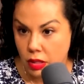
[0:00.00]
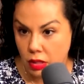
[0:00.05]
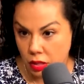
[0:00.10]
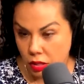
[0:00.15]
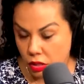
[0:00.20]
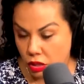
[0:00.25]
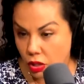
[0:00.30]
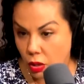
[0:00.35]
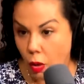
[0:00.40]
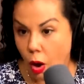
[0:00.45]

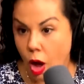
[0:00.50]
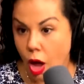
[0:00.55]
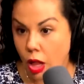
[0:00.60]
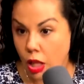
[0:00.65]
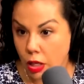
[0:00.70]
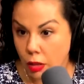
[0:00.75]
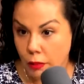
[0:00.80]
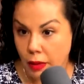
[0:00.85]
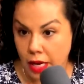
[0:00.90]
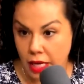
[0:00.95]
So all
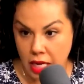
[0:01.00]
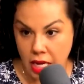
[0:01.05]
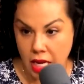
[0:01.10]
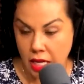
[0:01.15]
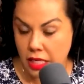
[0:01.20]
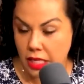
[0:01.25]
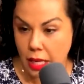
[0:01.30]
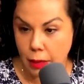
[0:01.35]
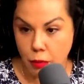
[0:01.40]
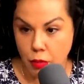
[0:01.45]
her money
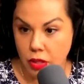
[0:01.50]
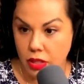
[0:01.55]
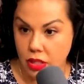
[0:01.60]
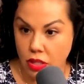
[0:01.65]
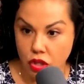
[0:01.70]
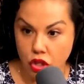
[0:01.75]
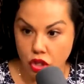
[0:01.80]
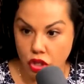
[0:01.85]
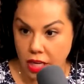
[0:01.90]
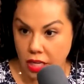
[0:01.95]
ends up with
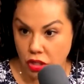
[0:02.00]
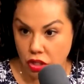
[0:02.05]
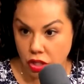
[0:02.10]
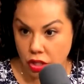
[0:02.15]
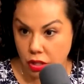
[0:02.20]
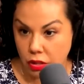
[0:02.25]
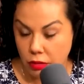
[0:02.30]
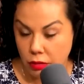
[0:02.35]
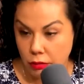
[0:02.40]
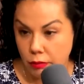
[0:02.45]
this
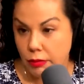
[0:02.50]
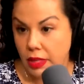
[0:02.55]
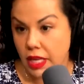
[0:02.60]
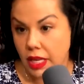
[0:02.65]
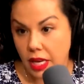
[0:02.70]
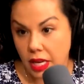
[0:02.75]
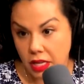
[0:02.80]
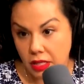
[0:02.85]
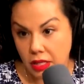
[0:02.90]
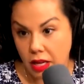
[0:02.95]
stranger
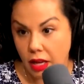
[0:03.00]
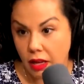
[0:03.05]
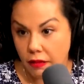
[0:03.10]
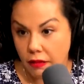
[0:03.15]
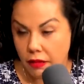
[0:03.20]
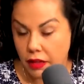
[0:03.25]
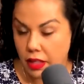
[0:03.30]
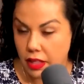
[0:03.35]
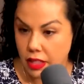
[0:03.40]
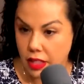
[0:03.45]
because of
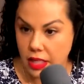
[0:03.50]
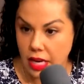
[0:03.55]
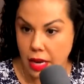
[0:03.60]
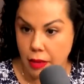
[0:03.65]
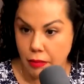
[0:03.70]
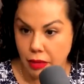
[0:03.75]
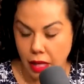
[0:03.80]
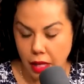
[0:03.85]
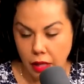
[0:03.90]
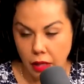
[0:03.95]
an estate
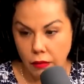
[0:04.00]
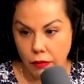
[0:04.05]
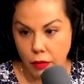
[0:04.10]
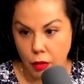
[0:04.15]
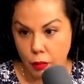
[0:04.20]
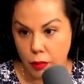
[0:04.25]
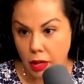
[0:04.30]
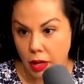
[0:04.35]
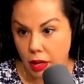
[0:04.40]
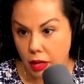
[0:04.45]
planning
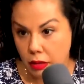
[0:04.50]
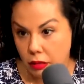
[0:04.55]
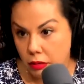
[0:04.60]
faux pas.